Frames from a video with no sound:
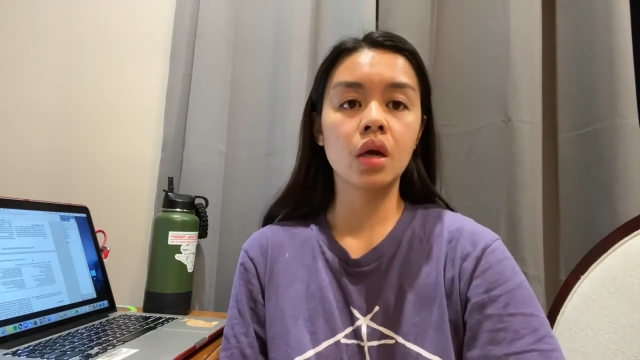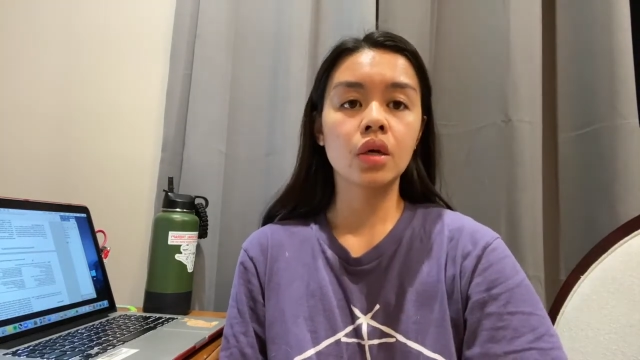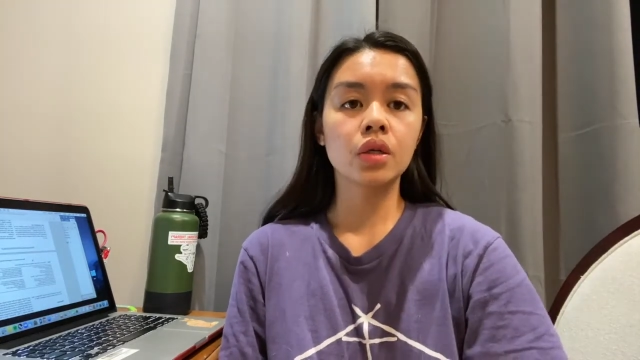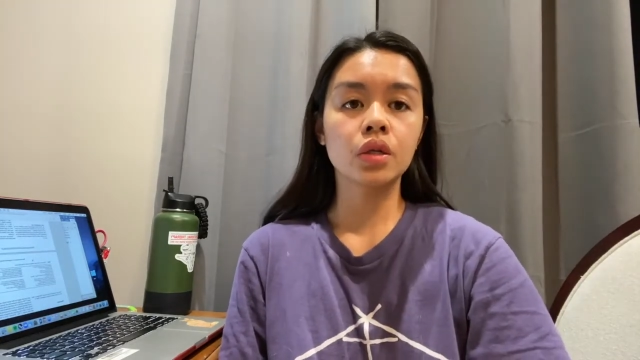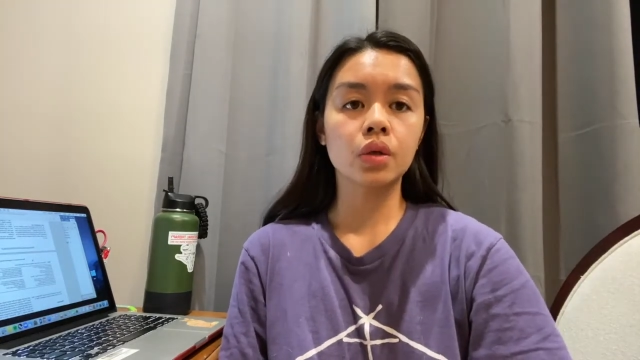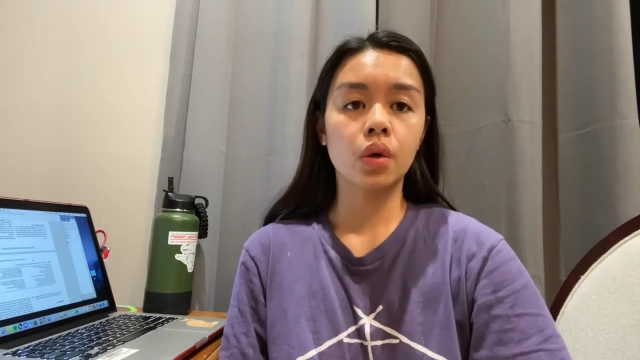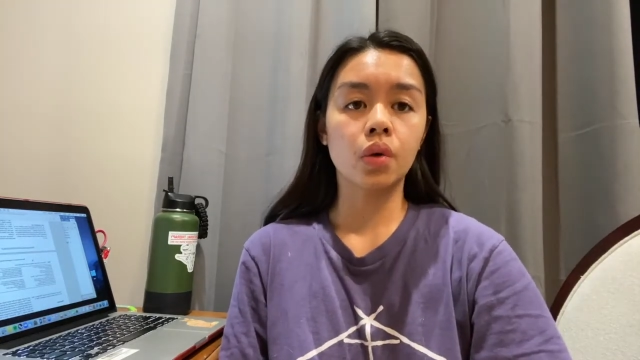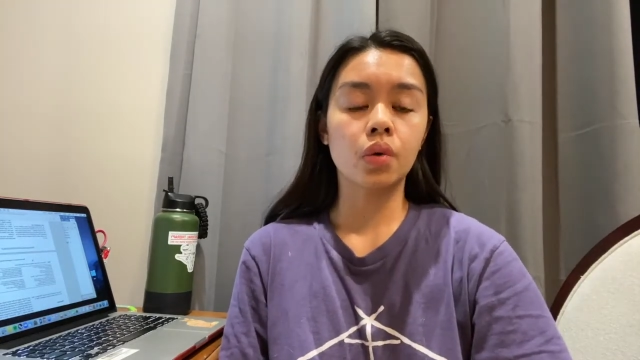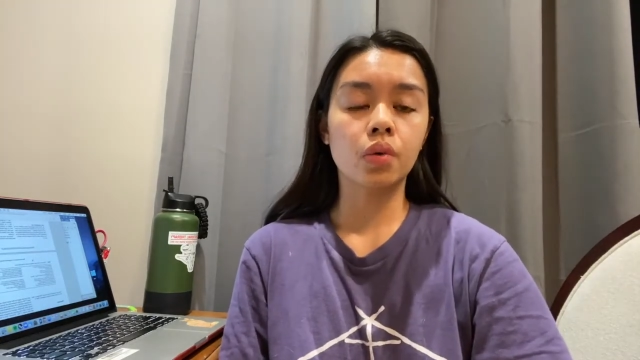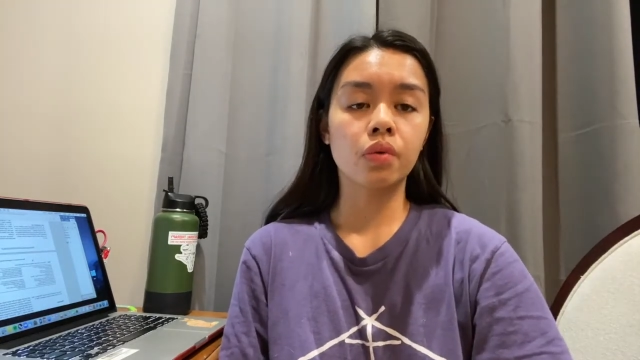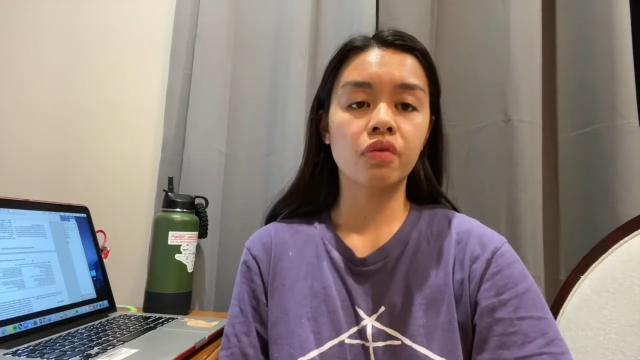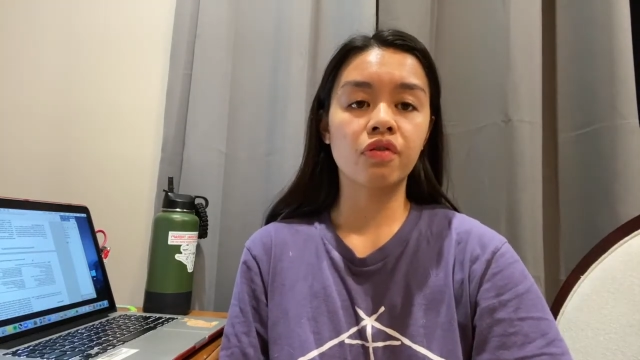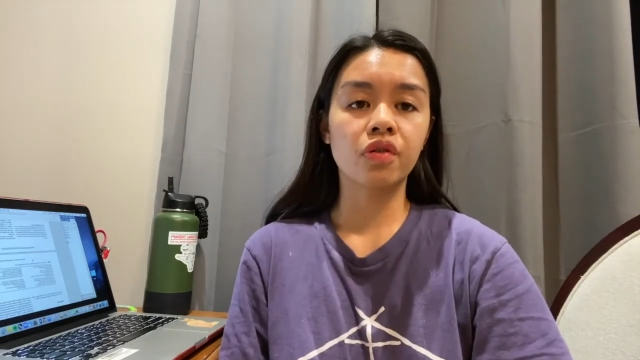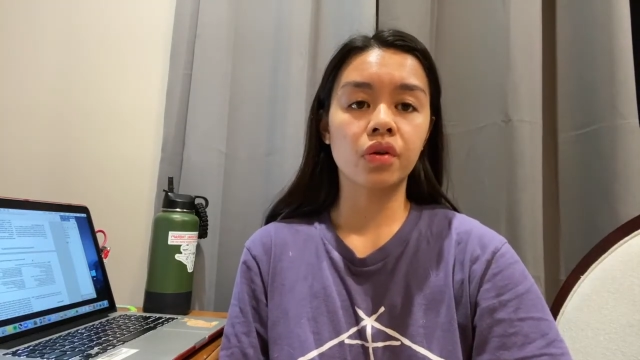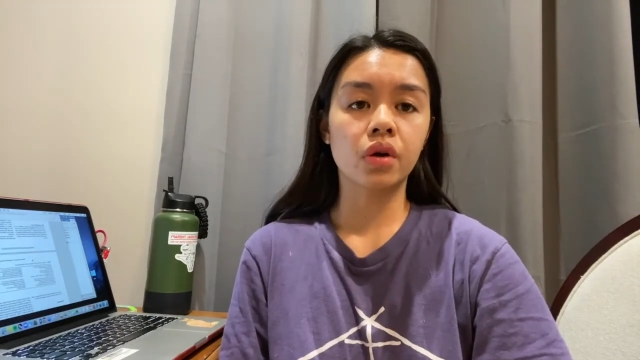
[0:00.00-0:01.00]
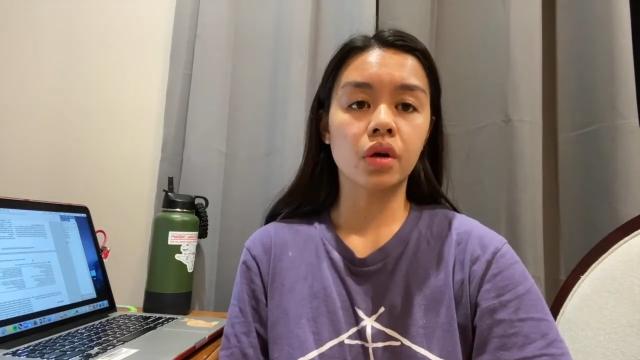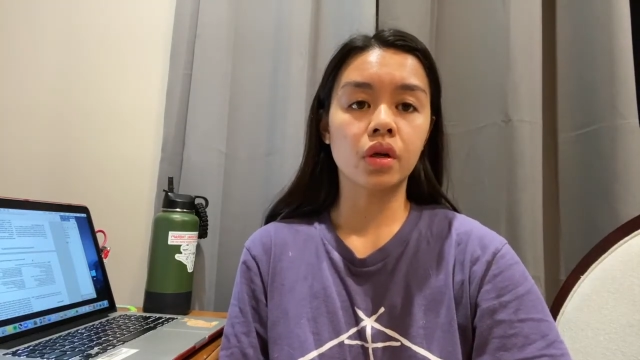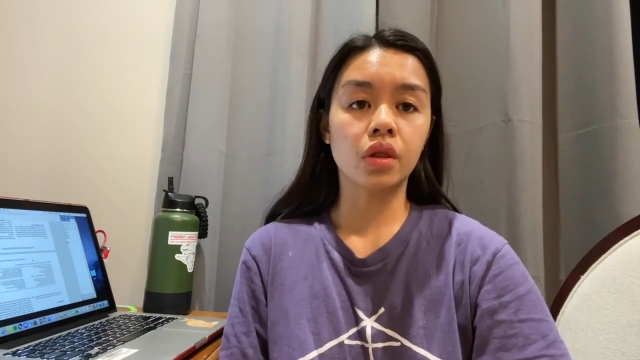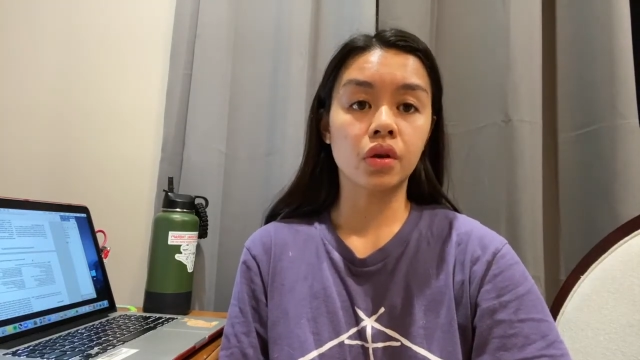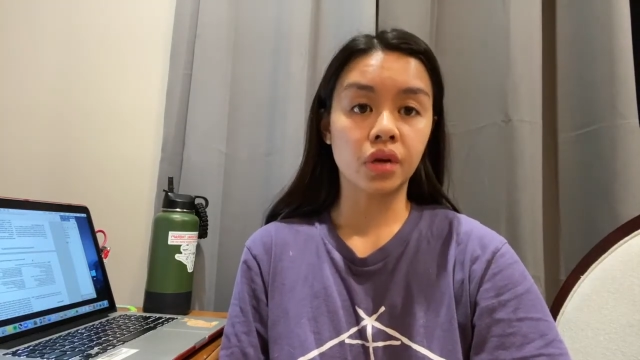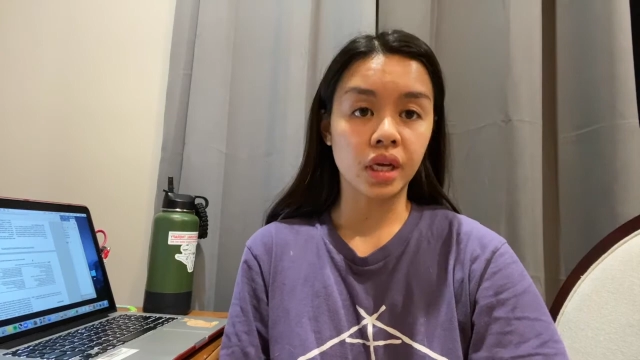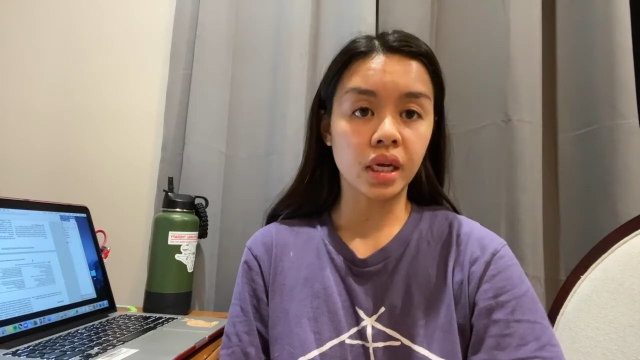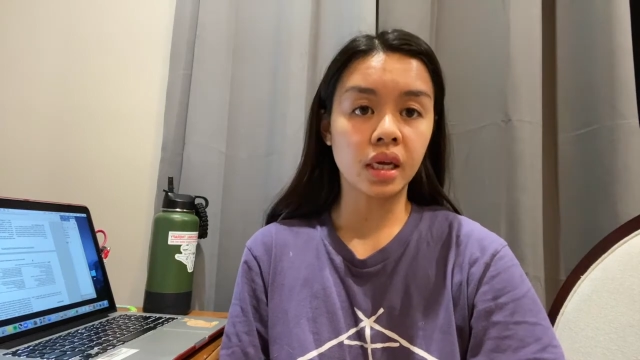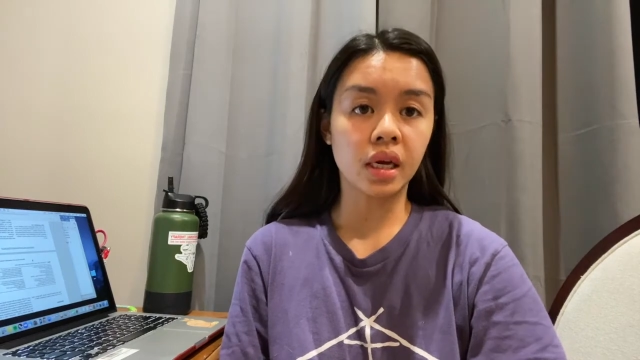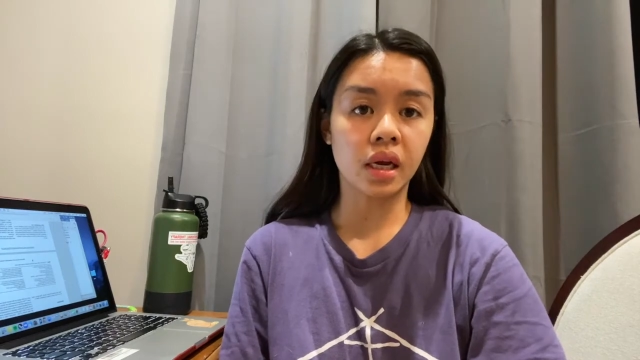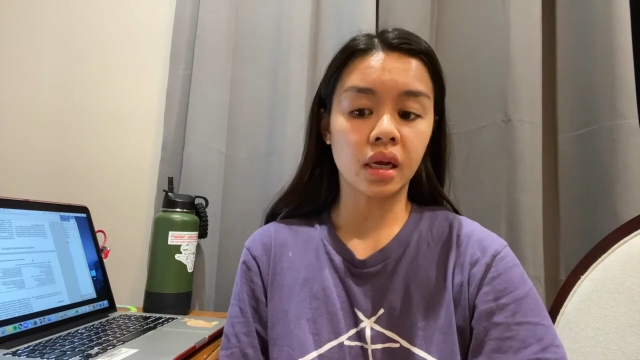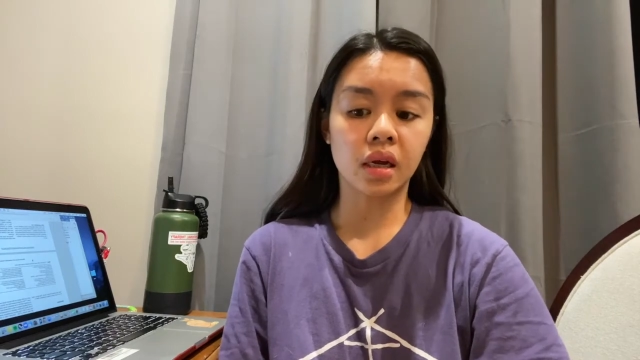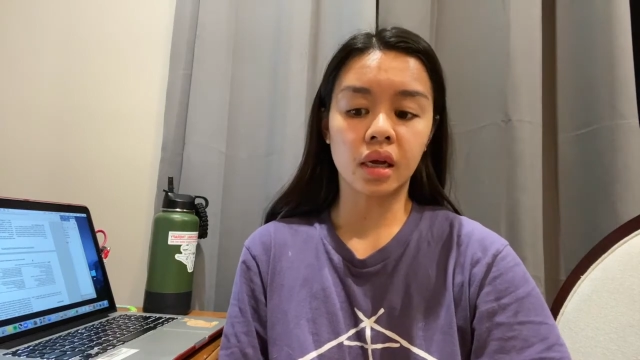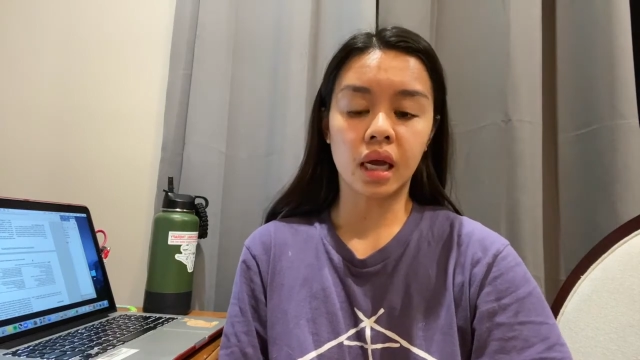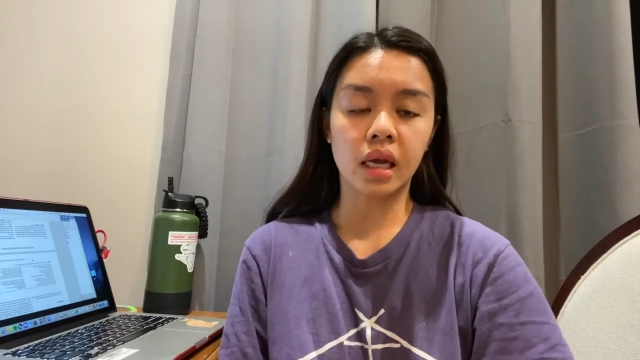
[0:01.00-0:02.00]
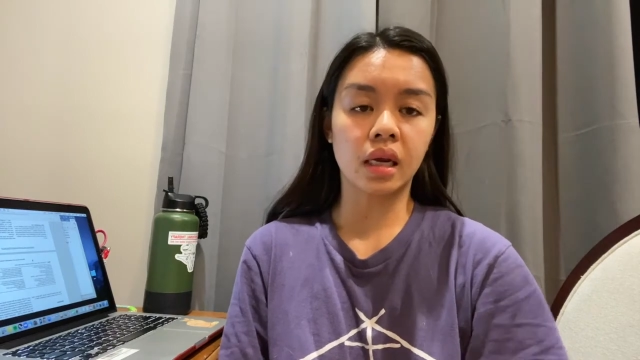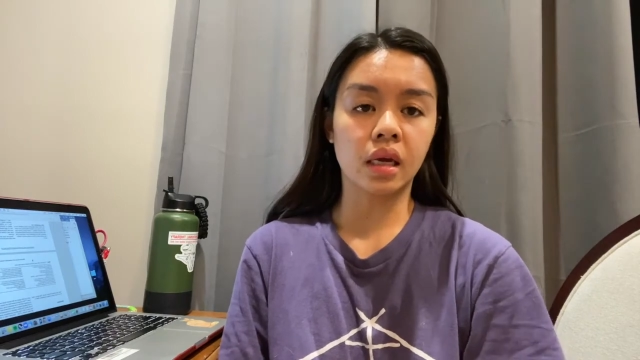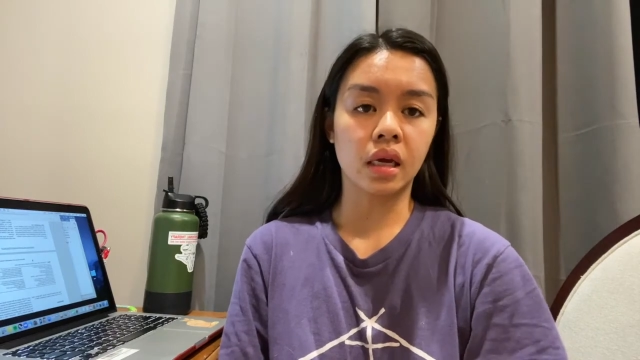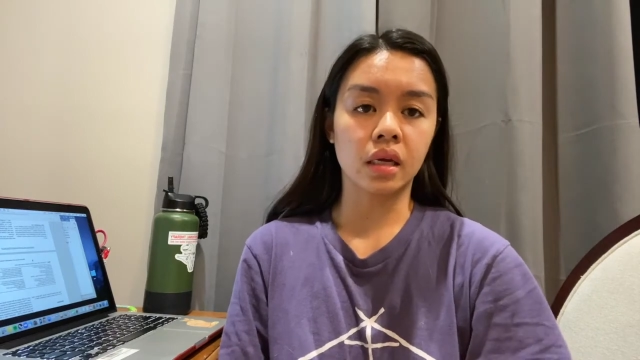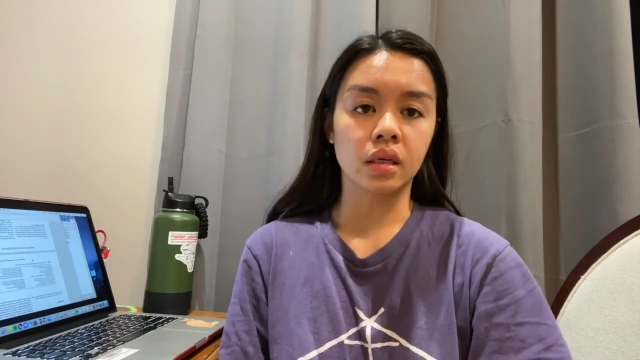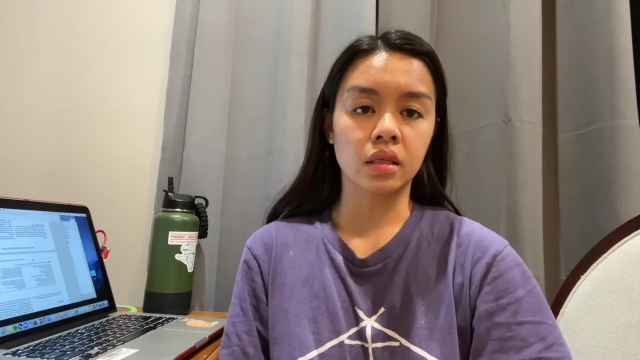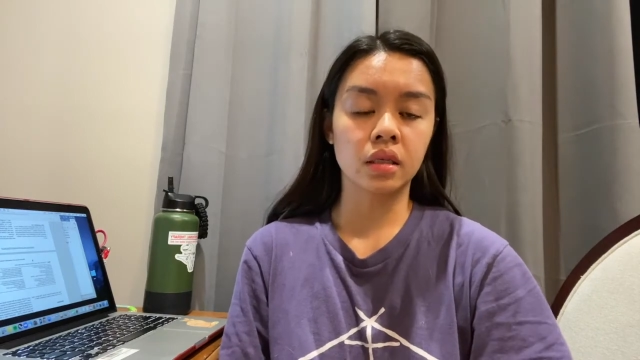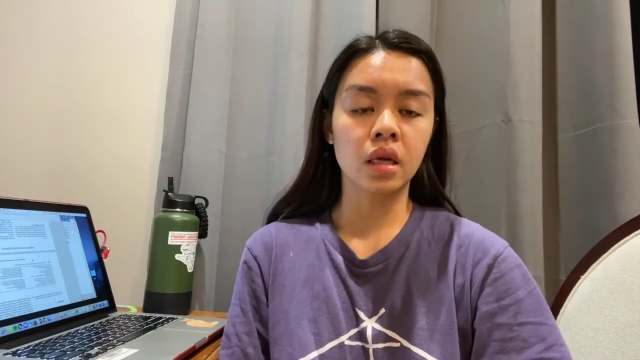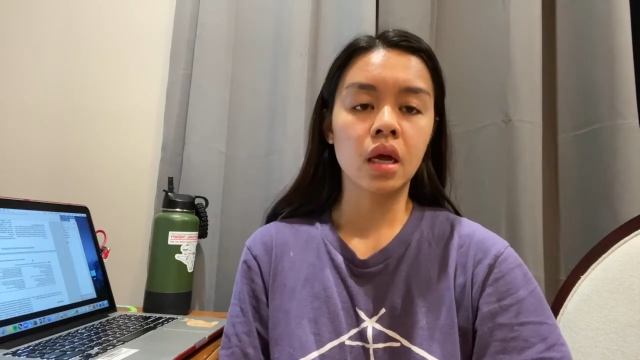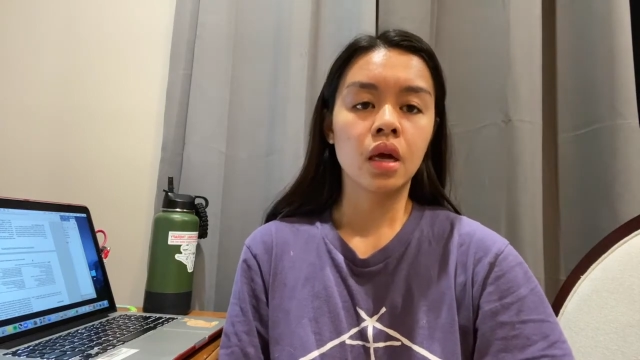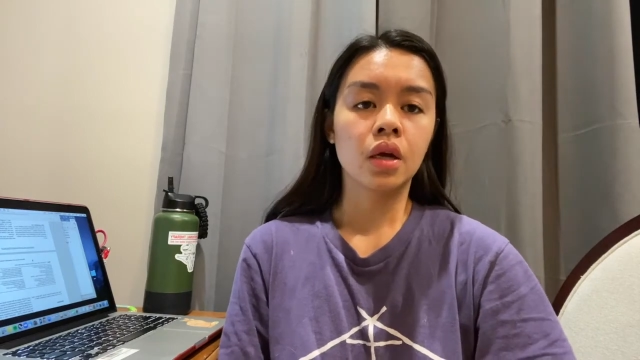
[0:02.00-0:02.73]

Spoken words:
So for their eating ADLs,